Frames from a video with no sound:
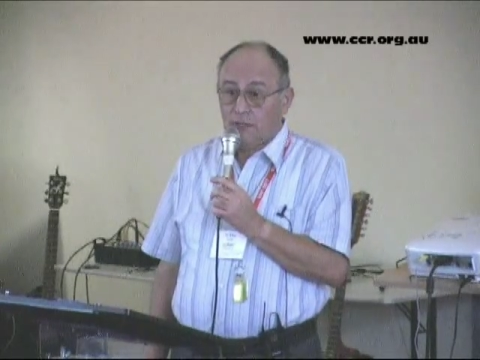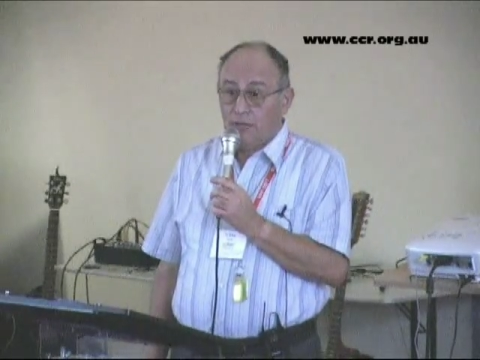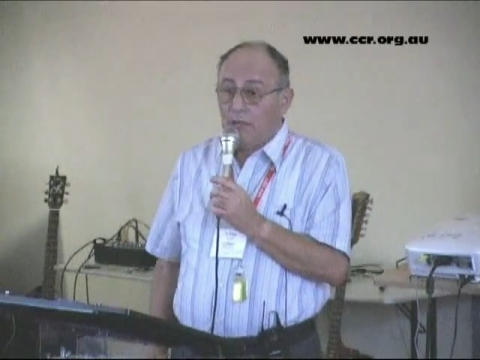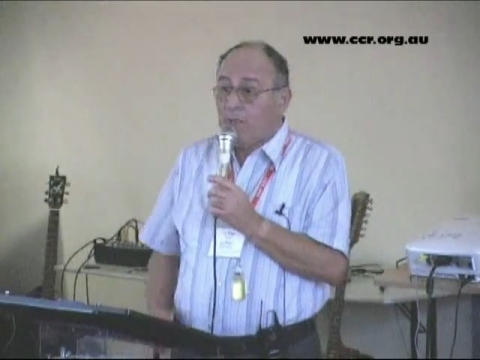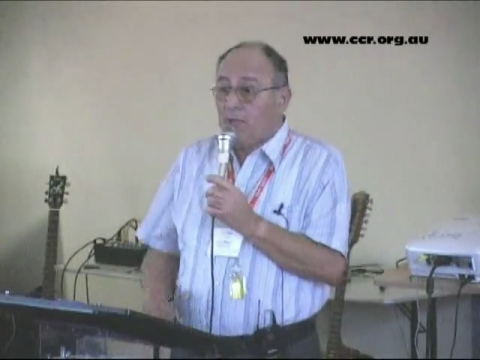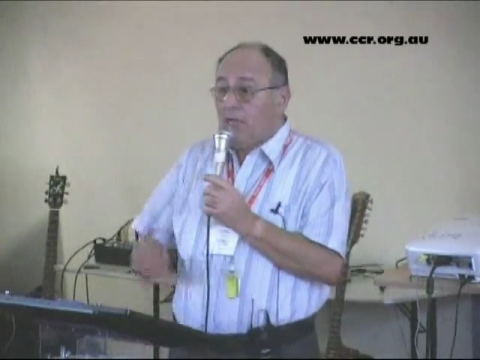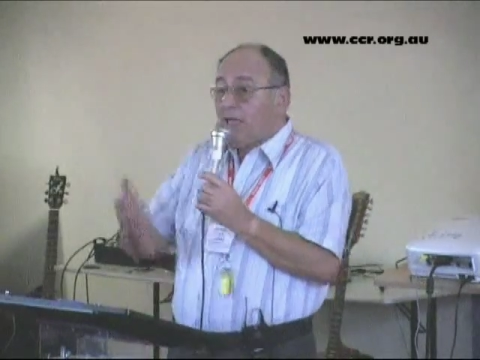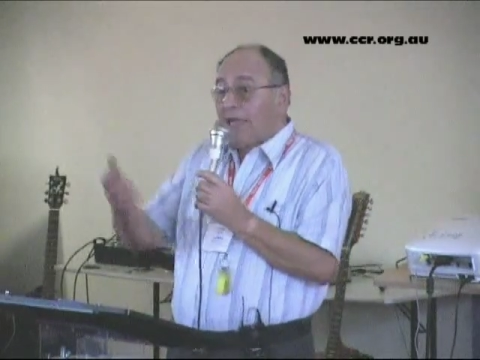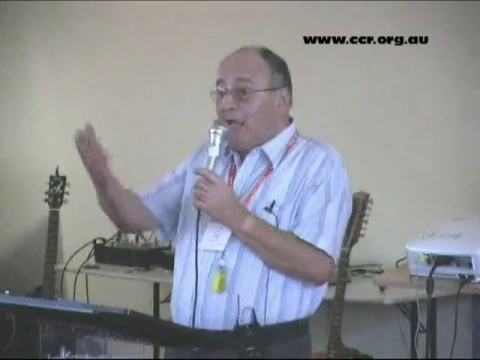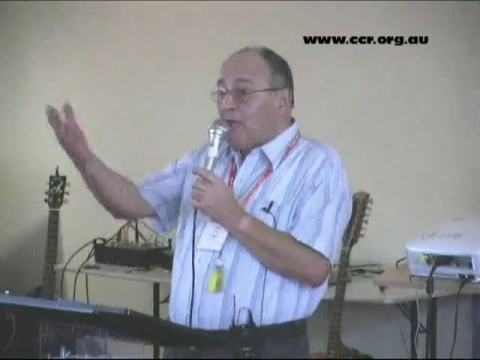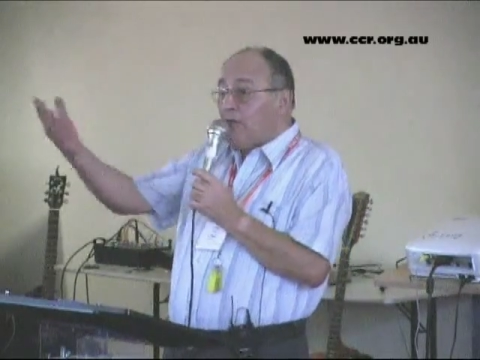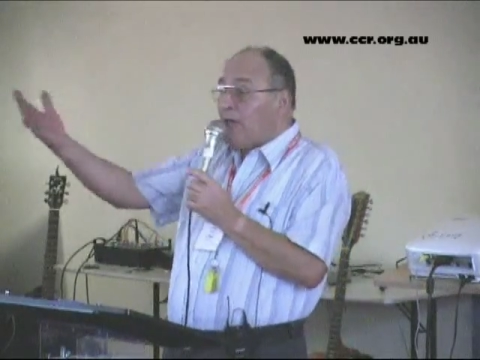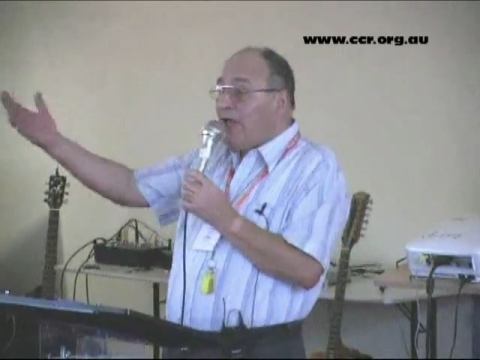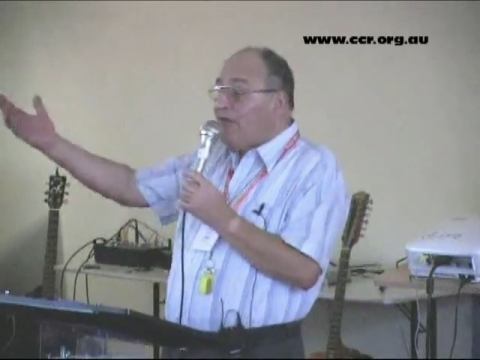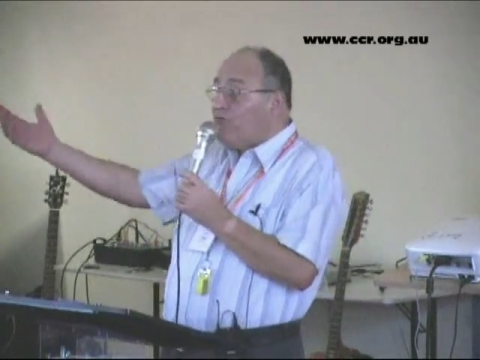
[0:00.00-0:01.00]
And many
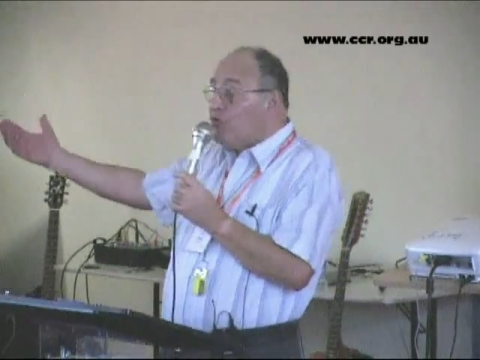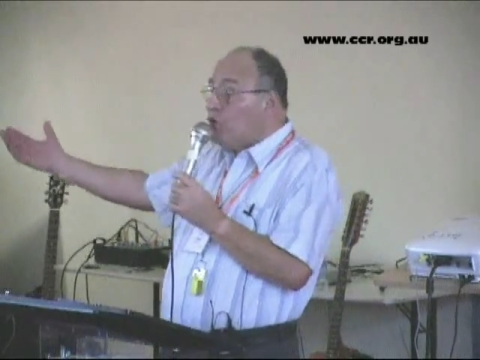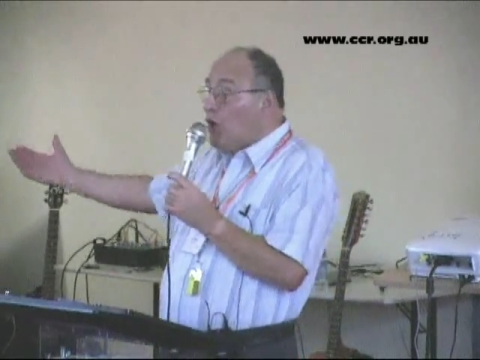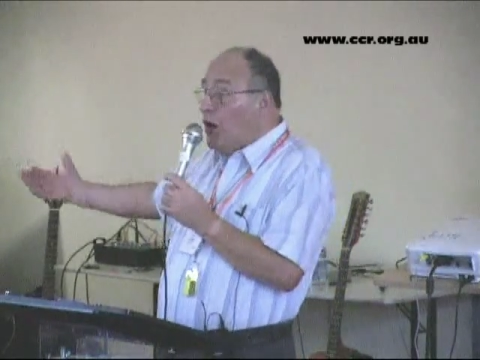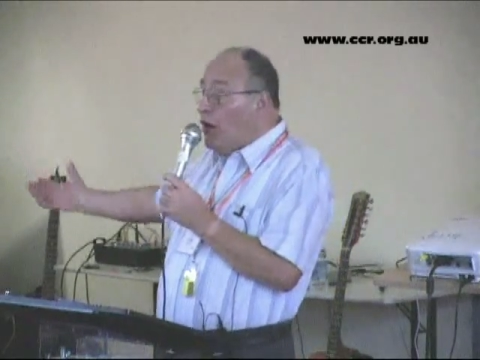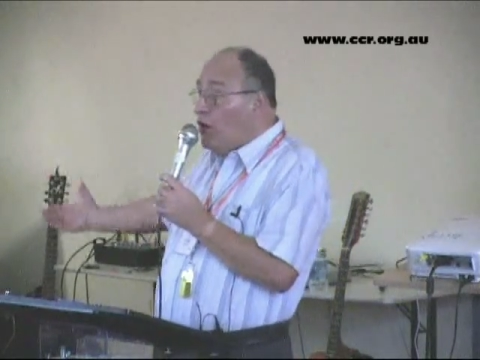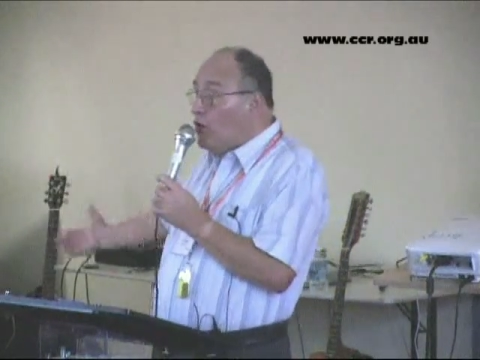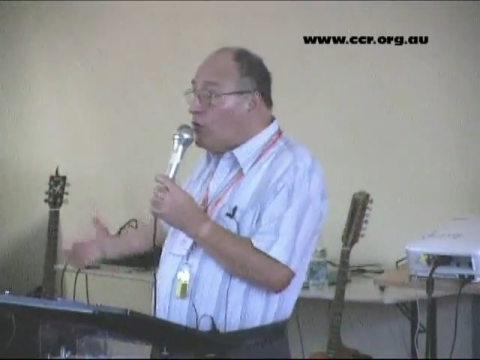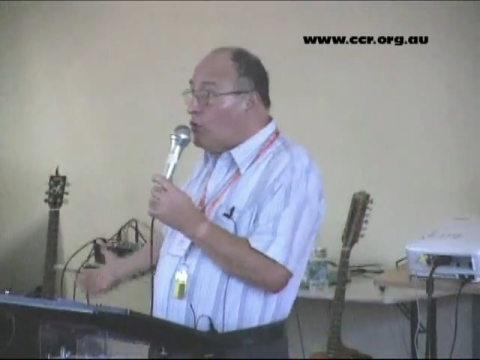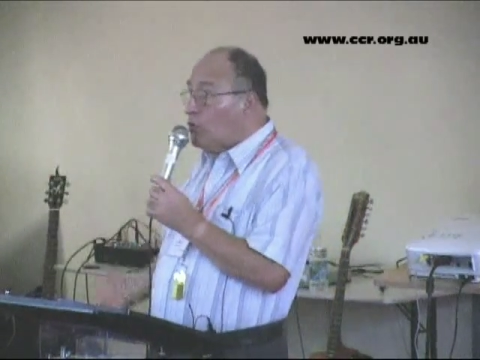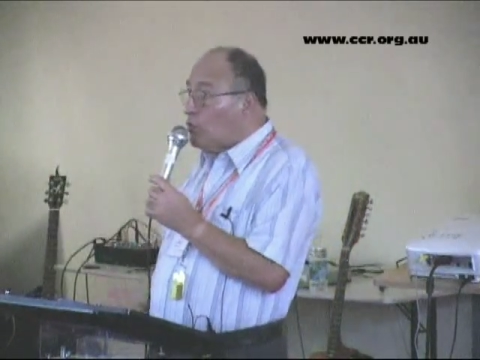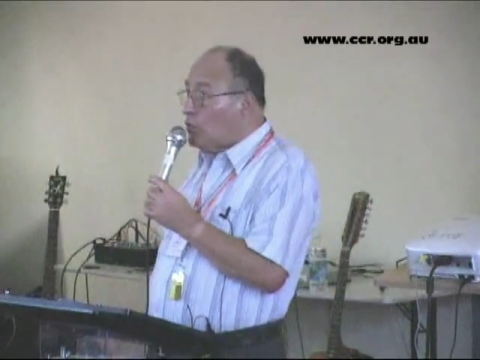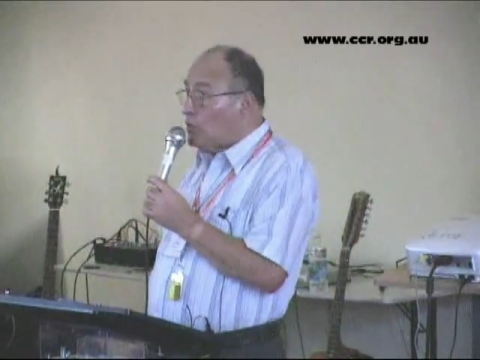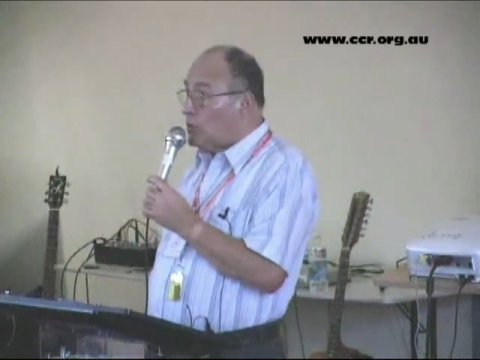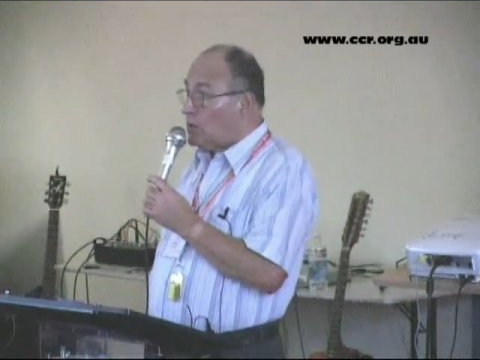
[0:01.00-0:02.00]
times we have
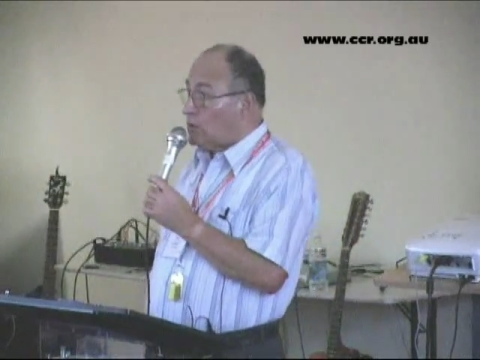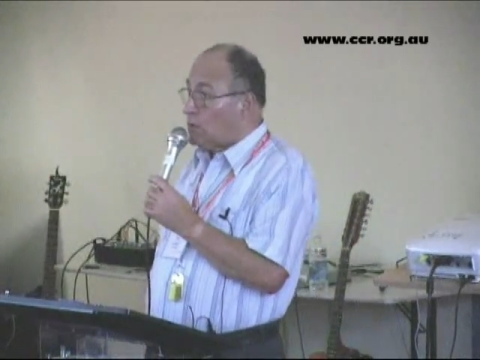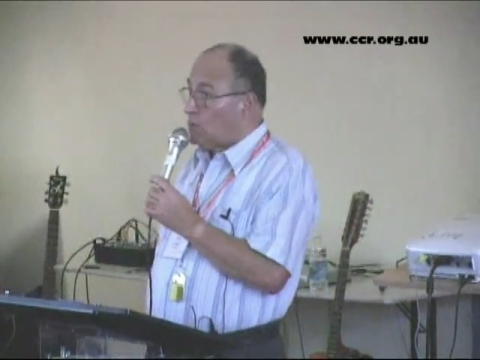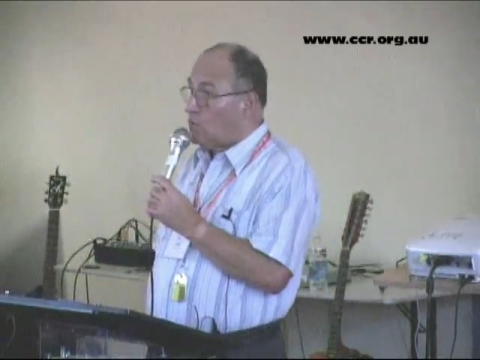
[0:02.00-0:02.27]
no